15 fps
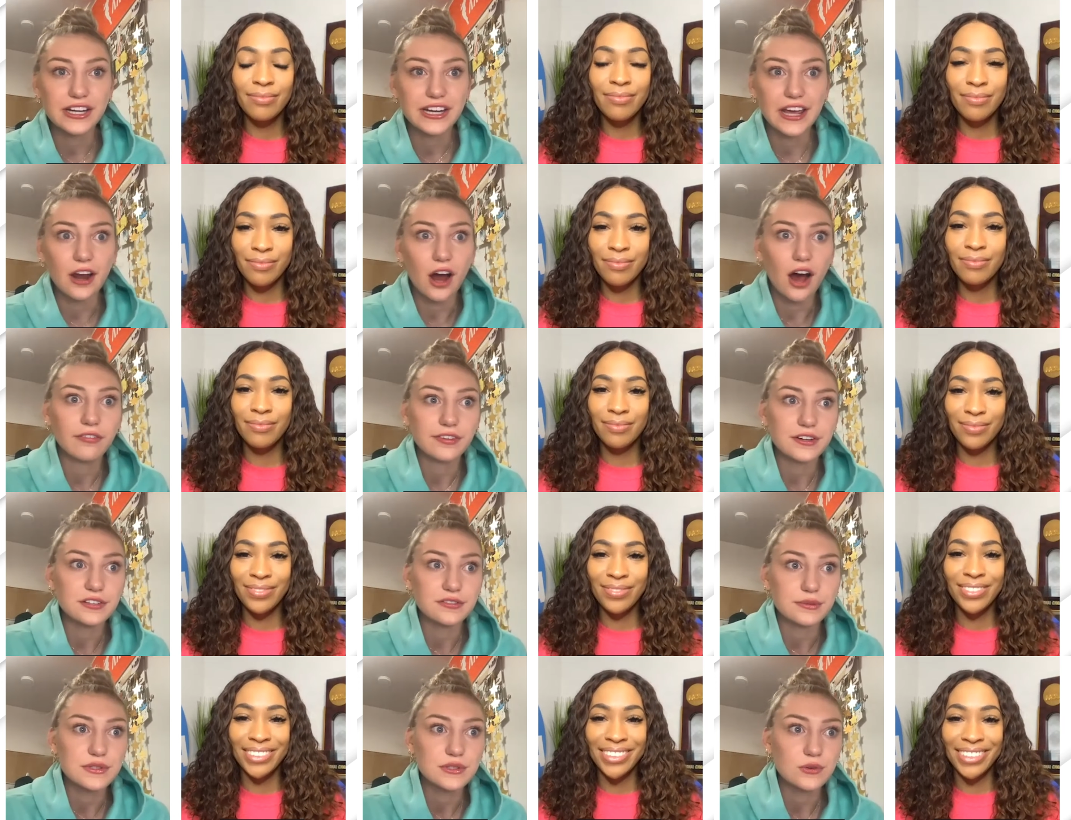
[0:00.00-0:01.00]
Speaker 1: to get
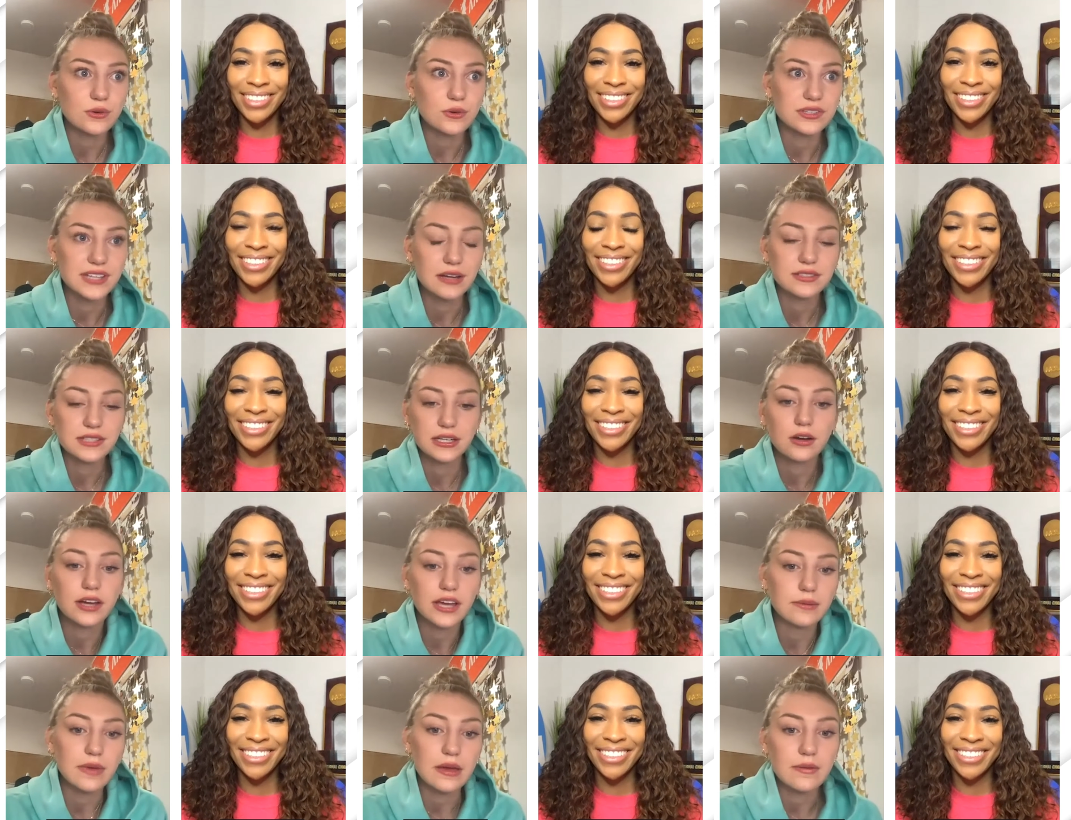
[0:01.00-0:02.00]
offers from schools, I was like,
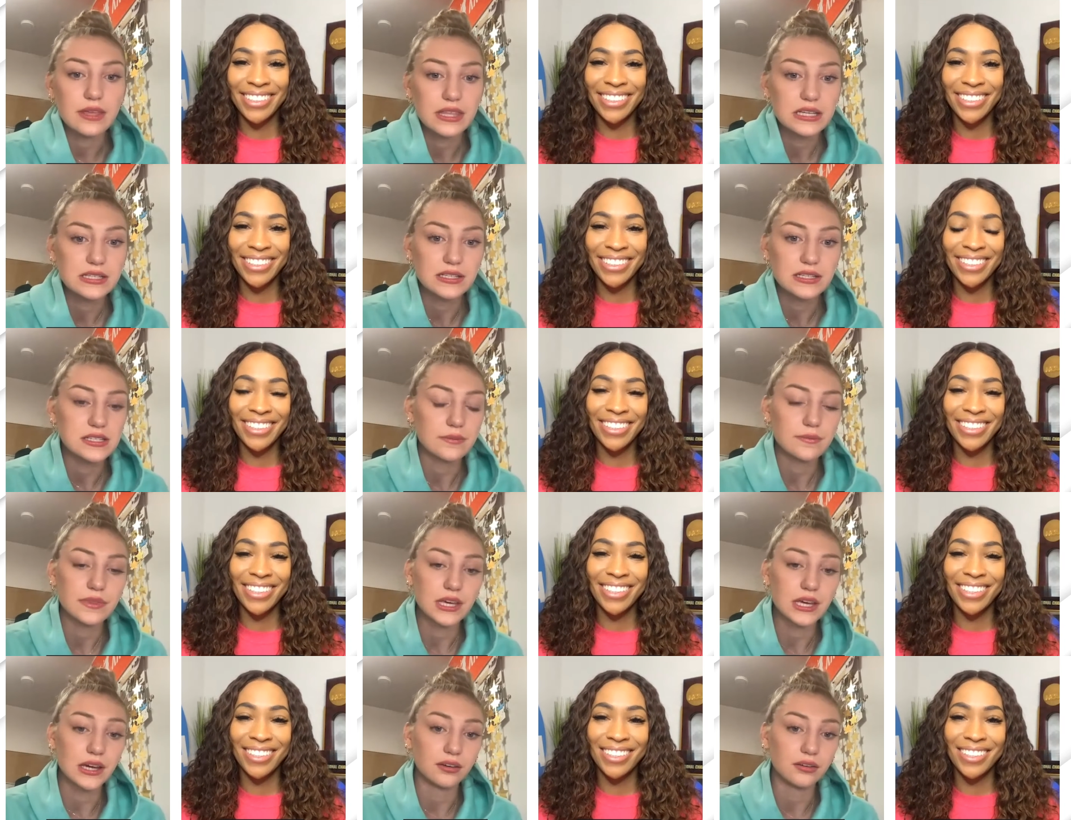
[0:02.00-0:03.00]
okay, maybe this is
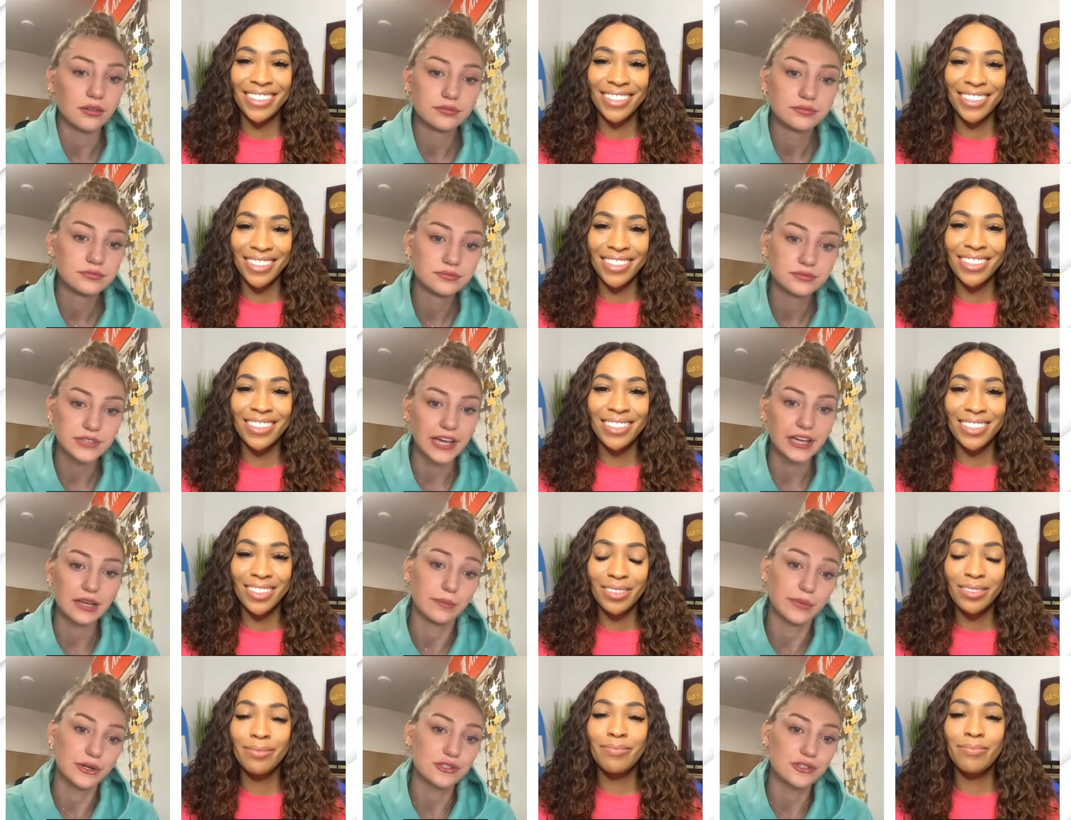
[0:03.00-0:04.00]
something I
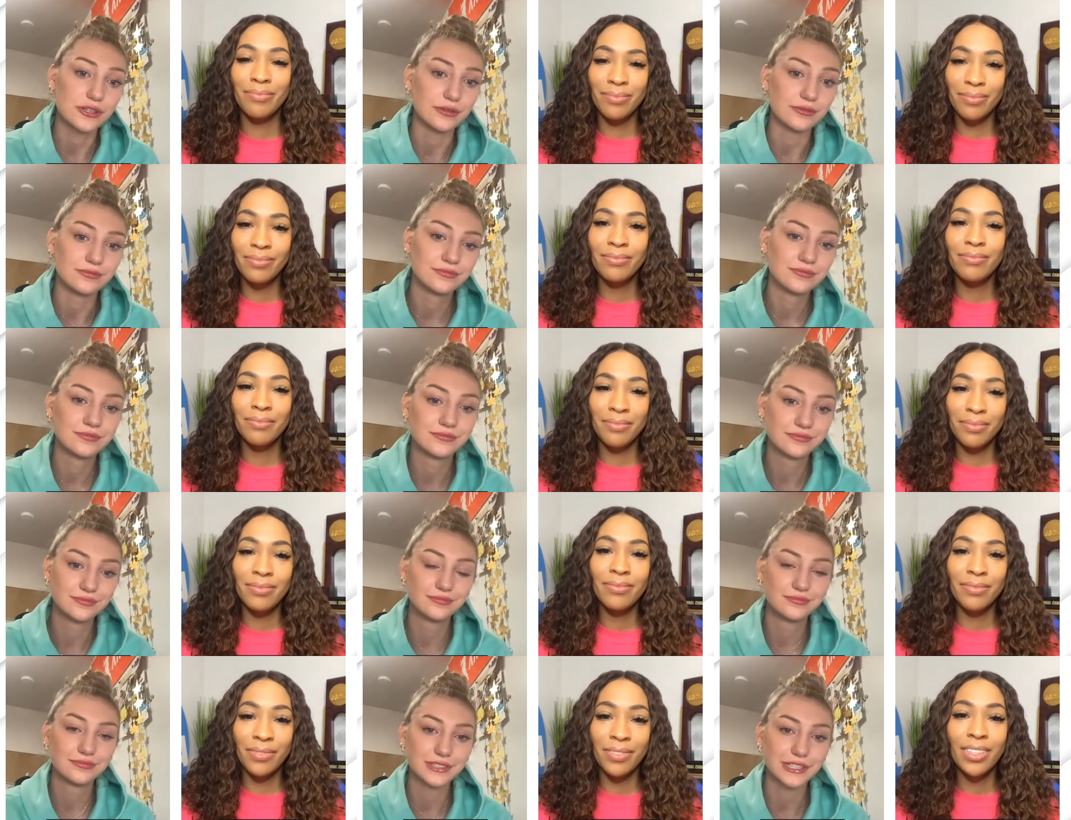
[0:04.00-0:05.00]
can pursue.
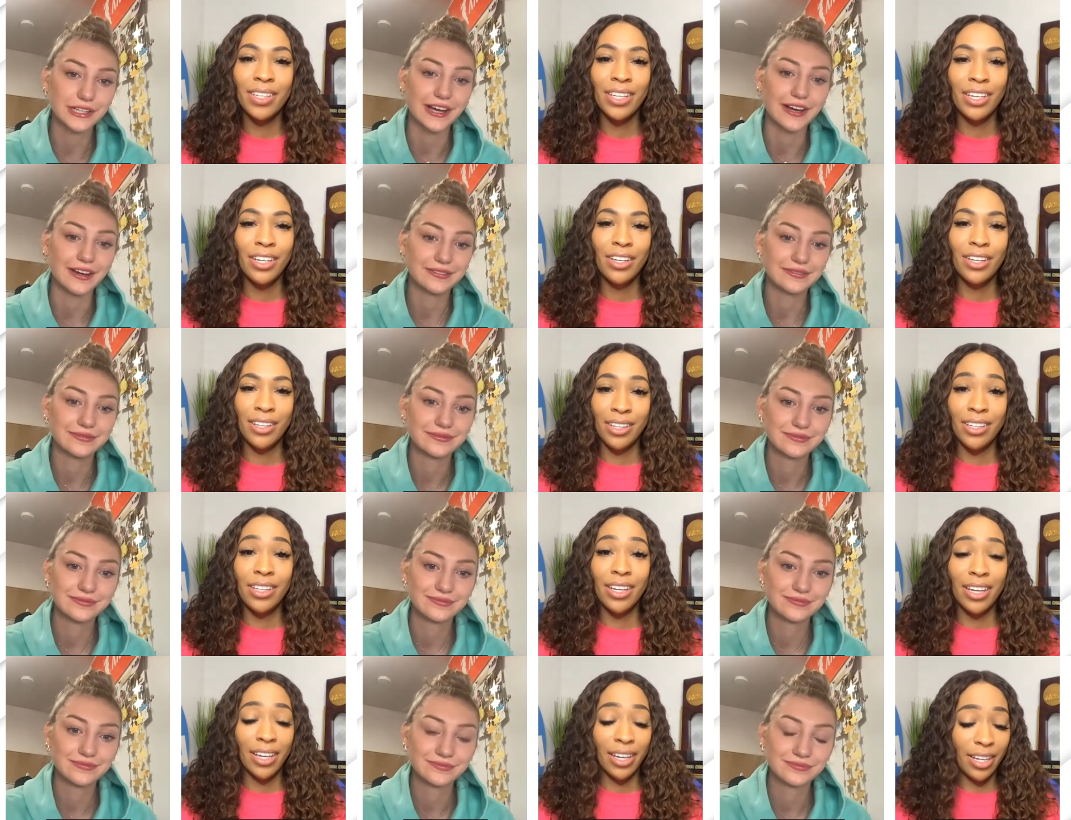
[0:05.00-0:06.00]
So, yeah
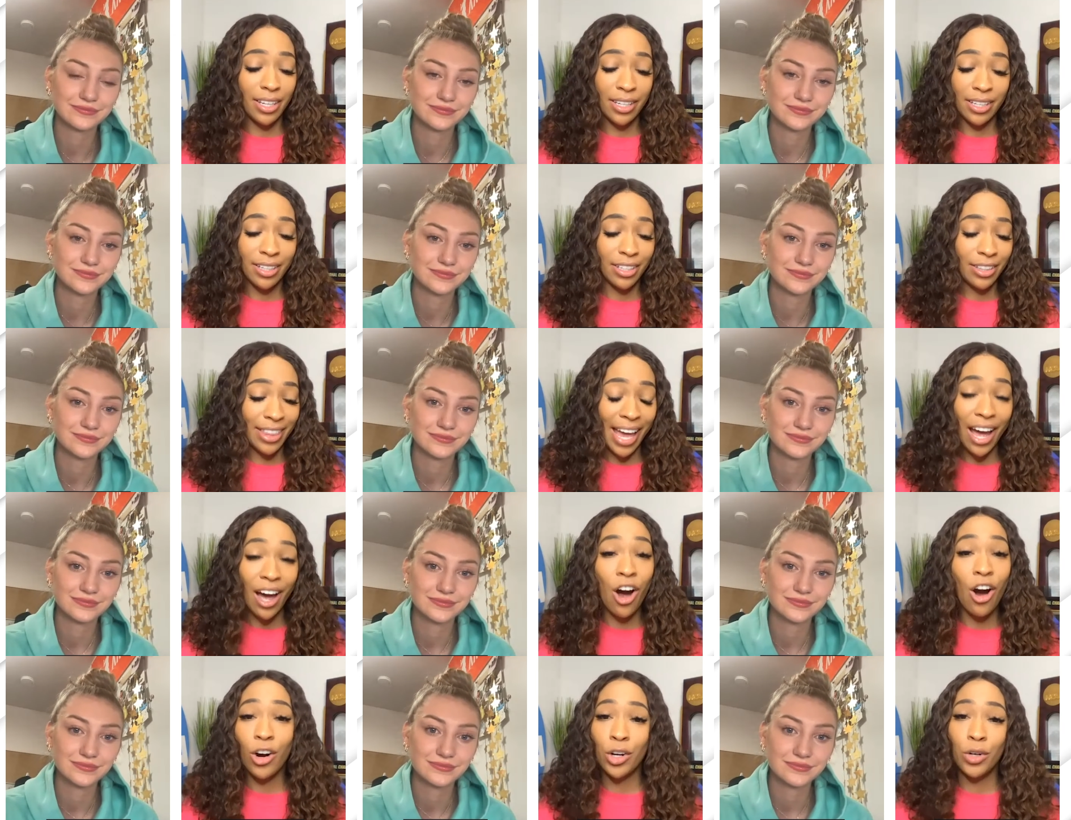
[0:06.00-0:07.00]
Speaker 2: and
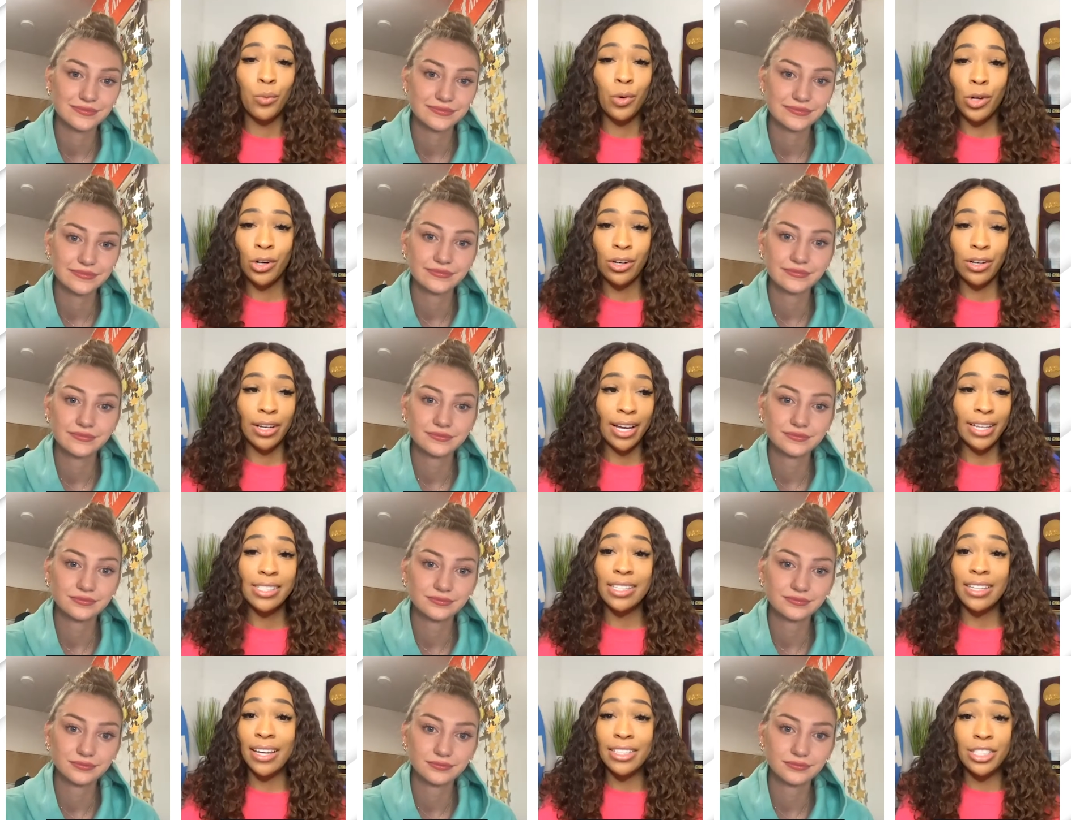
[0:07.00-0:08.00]
that hard work
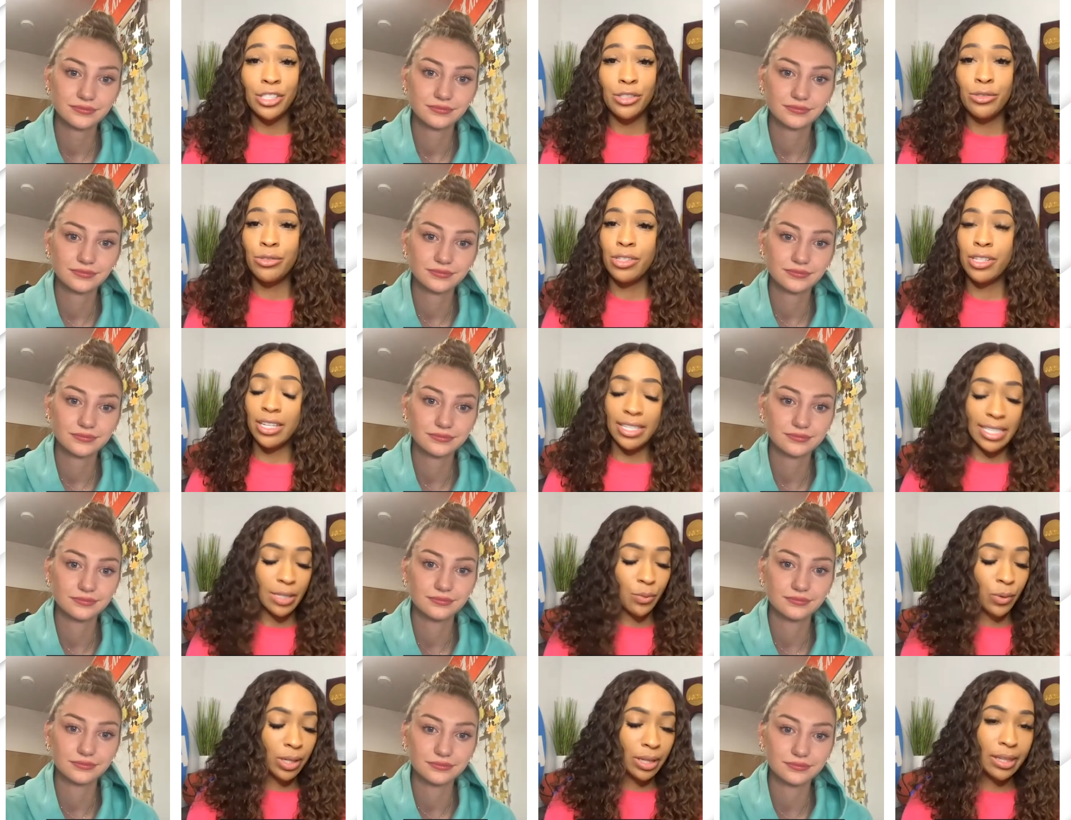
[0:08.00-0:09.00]
has led you to the
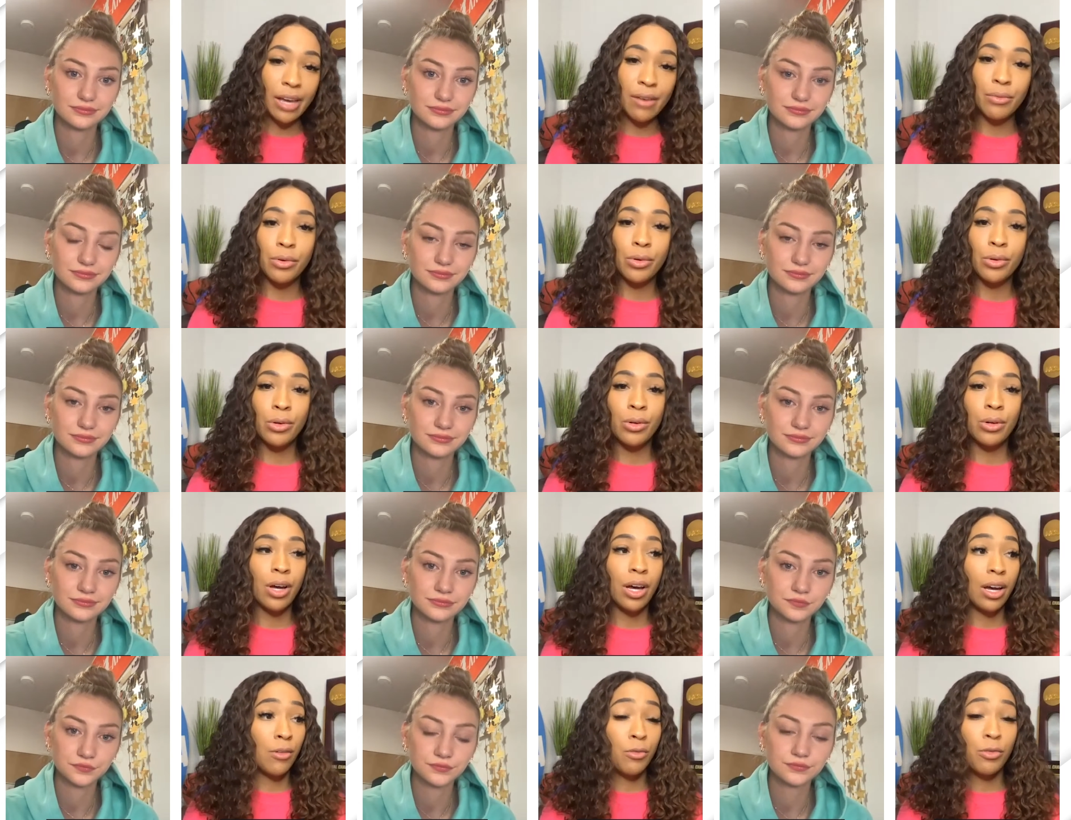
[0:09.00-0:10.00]
D1 level uh,